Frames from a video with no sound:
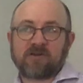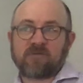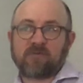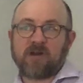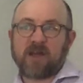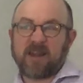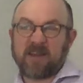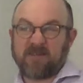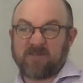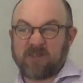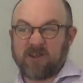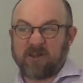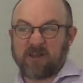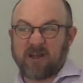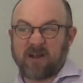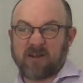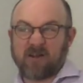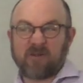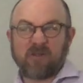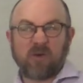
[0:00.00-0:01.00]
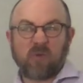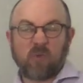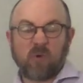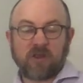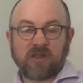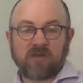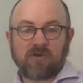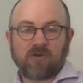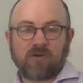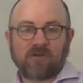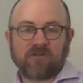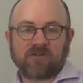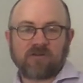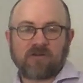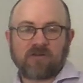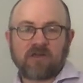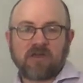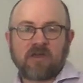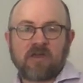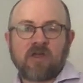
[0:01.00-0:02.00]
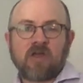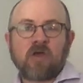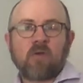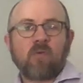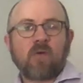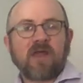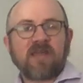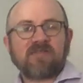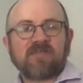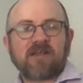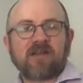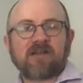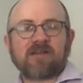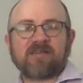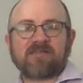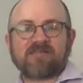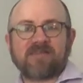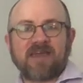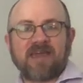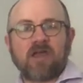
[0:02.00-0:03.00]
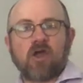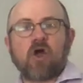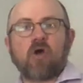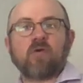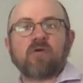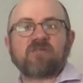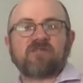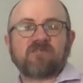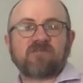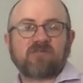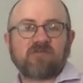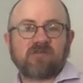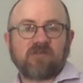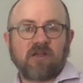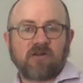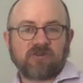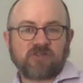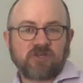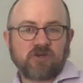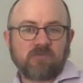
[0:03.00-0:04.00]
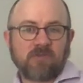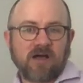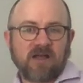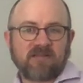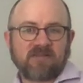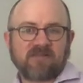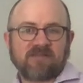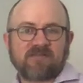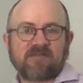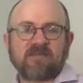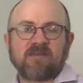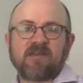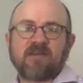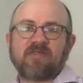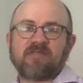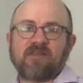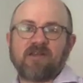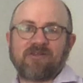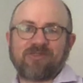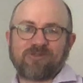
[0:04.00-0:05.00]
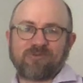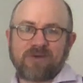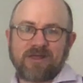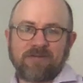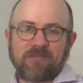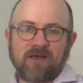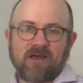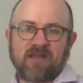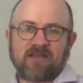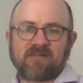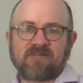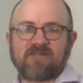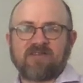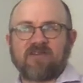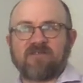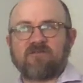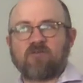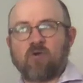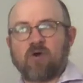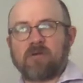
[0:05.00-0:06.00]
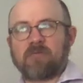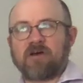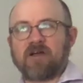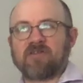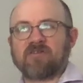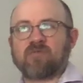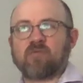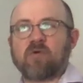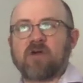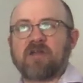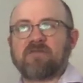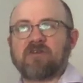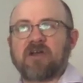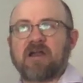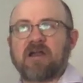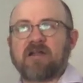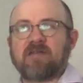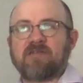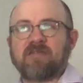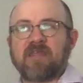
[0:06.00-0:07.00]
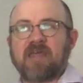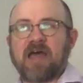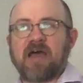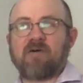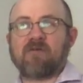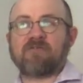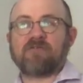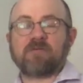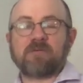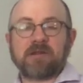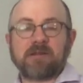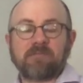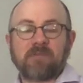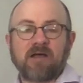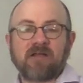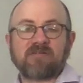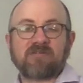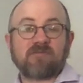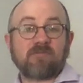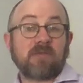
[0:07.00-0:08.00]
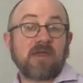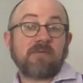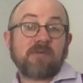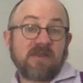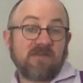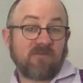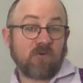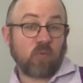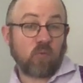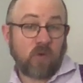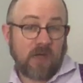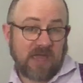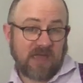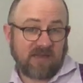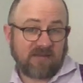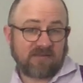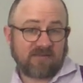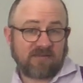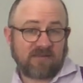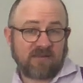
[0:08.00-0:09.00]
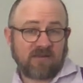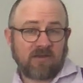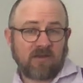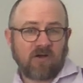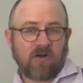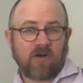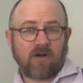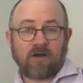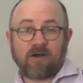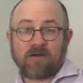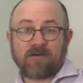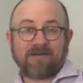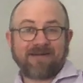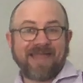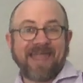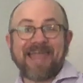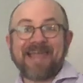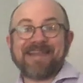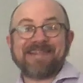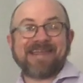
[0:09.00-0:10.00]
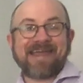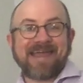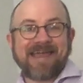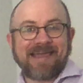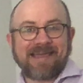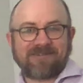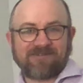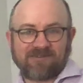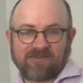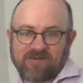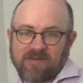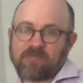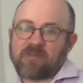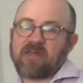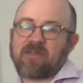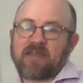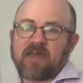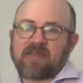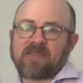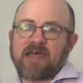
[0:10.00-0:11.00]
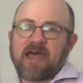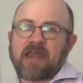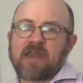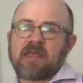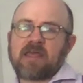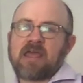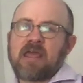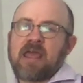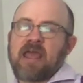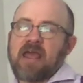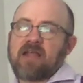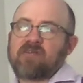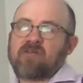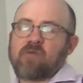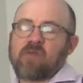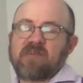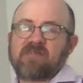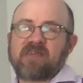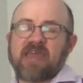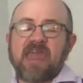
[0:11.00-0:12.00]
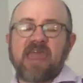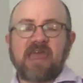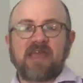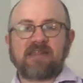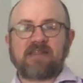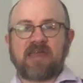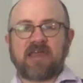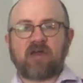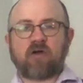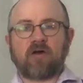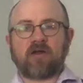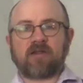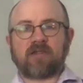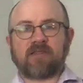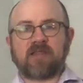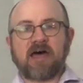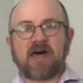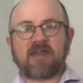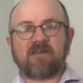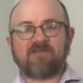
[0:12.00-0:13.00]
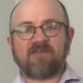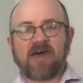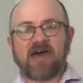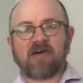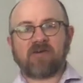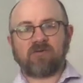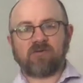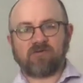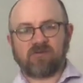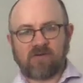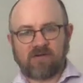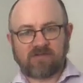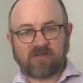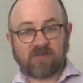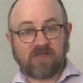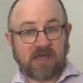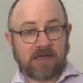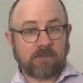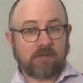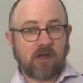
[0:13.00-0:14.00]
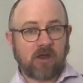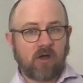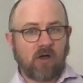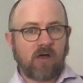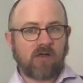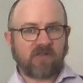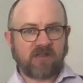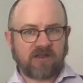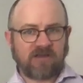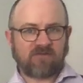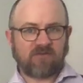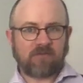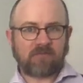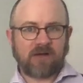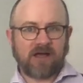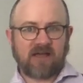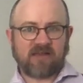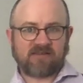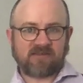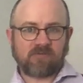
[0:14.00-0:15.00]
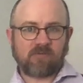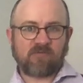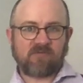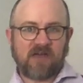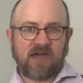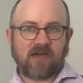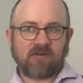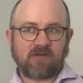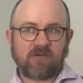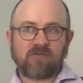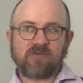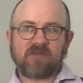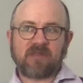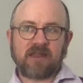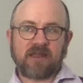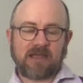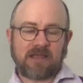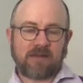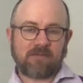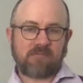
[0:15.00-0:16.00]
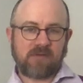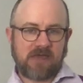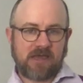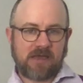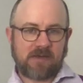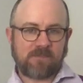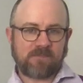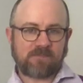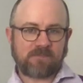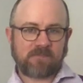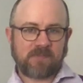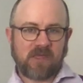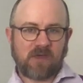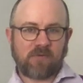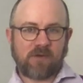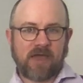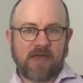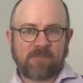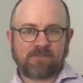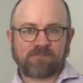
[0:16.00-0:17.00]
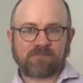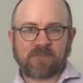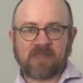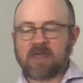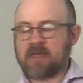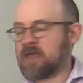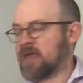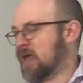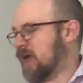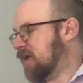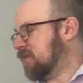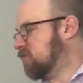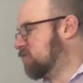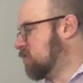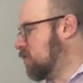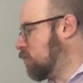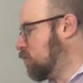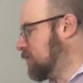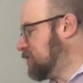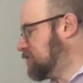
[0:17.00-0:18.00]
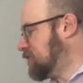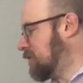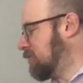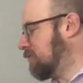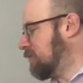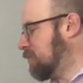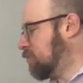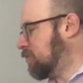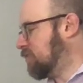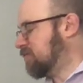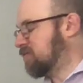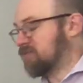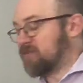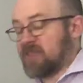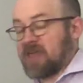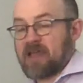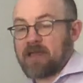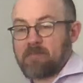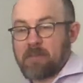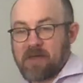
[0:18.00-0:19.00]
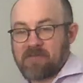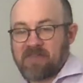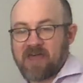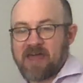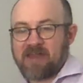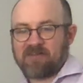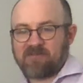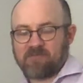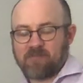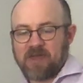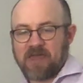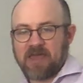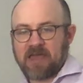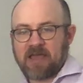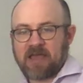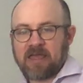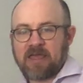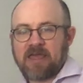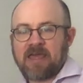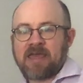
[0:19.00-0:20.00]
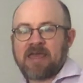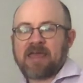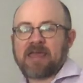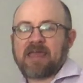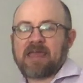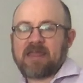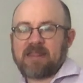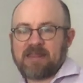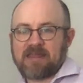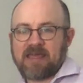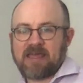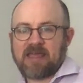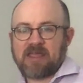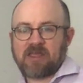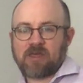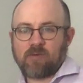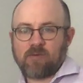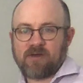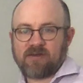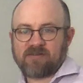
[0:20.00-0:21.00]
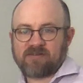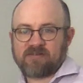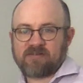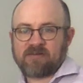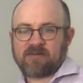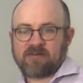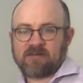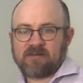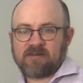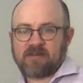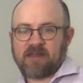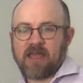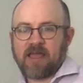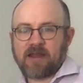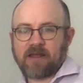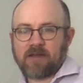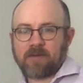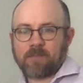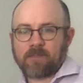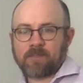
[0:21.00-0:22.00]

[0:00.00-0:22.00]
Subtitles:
right? If they're younger than 1 year old, right? They're going to say, oh, they're 2 months, they're 3 months, they're 4 months, whatever, however many months, or maybe even weeks, or 8 days, or something like that. And so this can take on a lot of values. You have to think about all the different possible values that it can be. Okay? And so we generally would think about that as being continuous data.